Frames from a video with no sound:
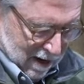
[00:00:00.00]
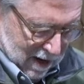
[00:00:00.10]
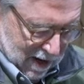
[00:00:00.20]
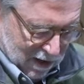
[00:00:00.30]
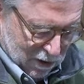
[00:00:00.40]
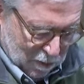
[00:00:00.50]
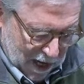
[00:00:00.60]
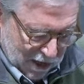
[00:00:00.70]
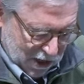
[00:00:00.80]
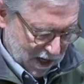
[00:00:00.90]
his
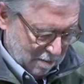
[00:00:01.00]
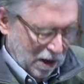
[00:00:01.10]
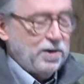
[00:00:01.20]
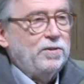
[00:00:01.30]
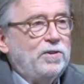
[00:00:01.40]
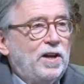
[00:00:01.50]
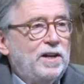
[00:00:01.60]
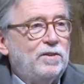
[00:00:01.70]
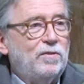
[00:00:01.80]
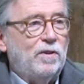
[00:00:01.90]
PhD in American
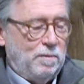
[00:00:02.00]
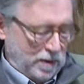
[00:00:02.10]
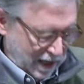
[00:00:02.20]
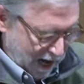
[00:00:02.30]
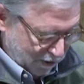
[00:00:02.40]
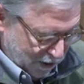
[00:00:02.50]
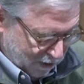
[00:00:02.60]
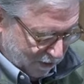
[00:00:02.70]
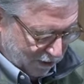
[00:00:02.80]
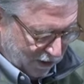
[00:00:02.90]
Studies from Yale
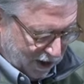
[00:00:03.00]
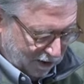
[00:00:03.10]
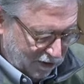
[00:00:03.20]
University.